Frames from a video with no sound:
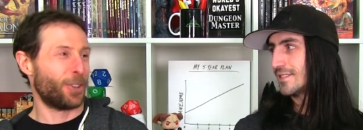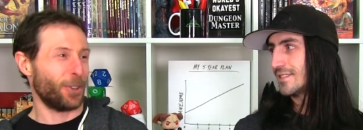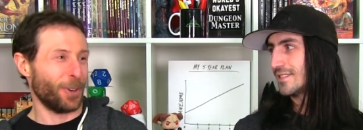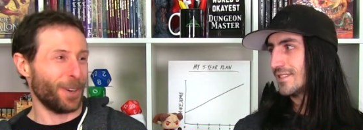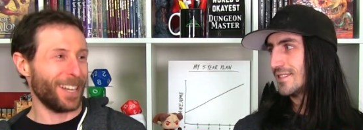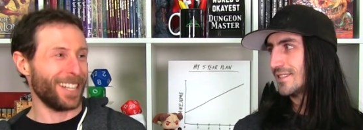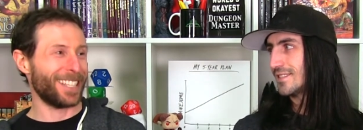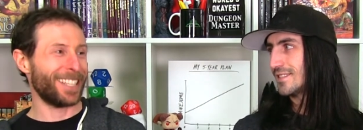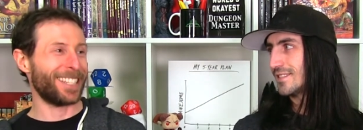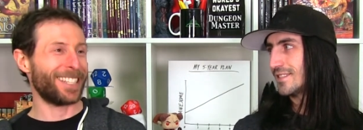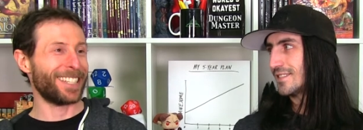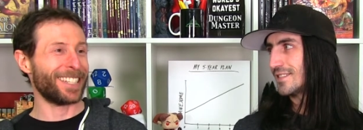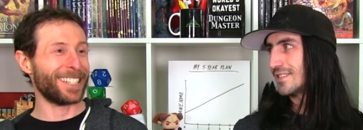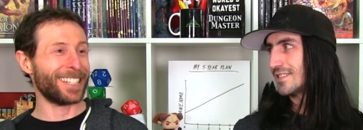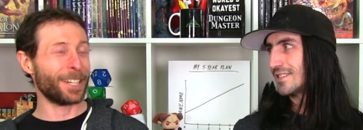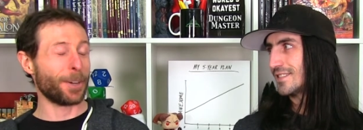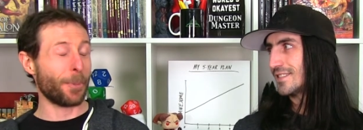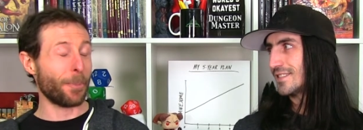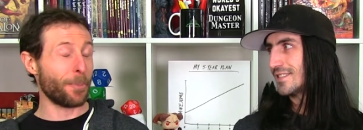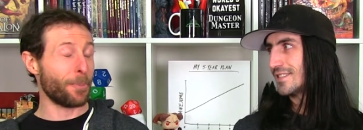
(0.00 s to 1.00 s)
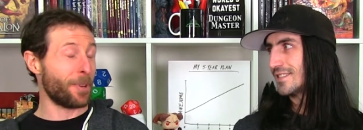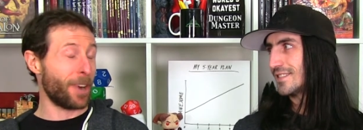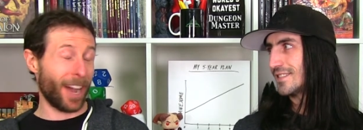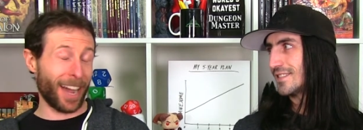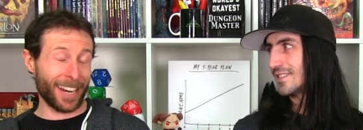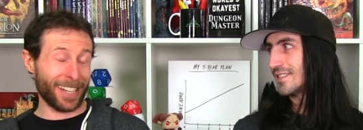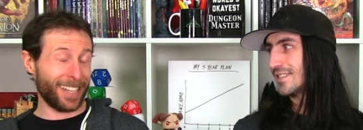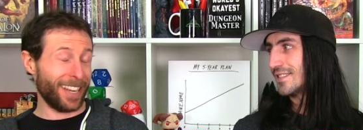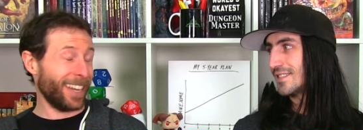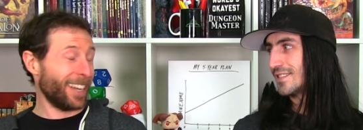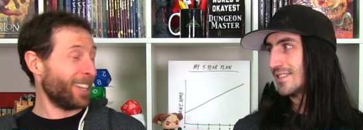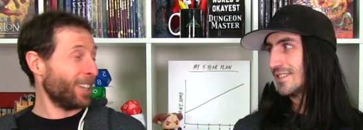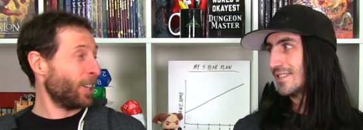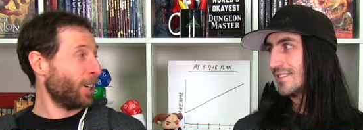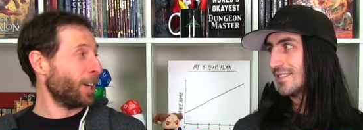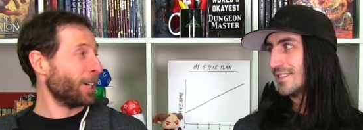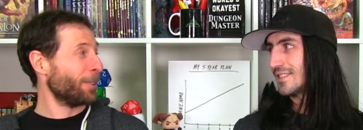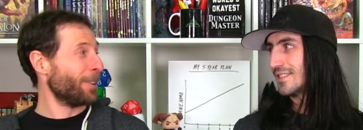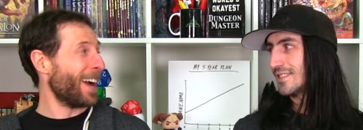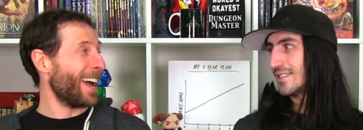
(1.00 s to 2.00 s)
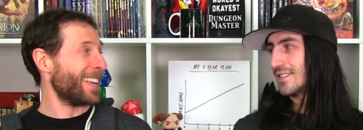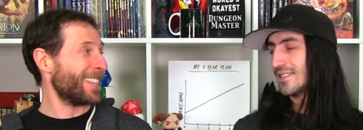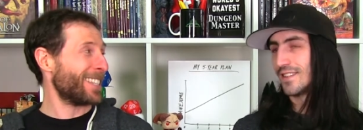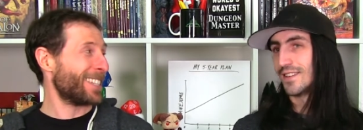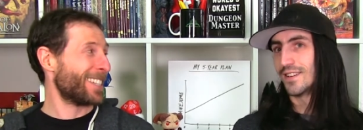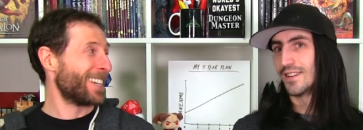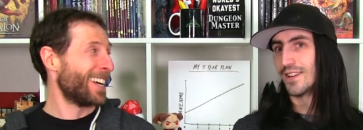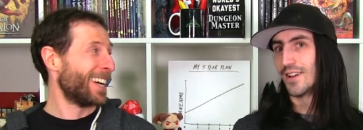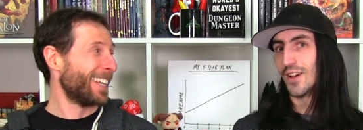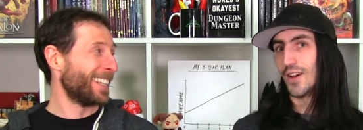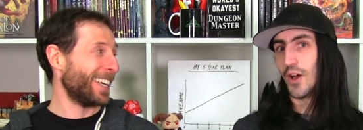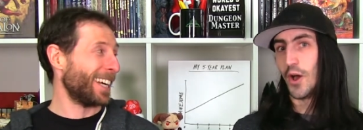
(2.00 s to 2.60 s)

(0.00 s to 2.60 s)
Speaker 1: choice to not take a long rest.